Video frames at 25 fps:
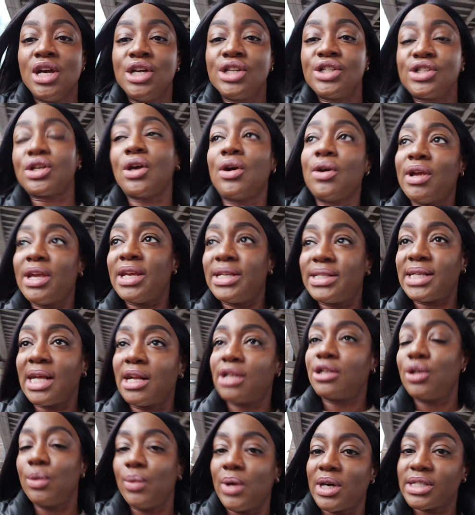so he
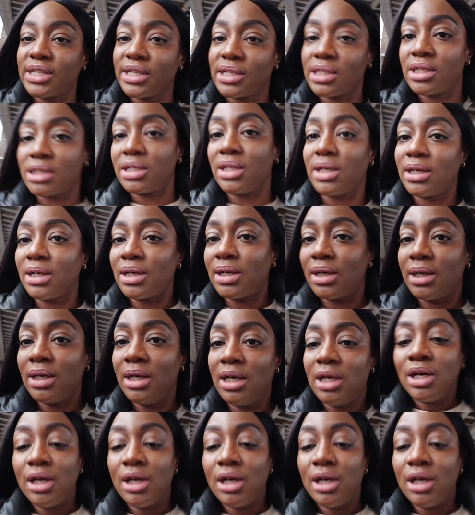said to us to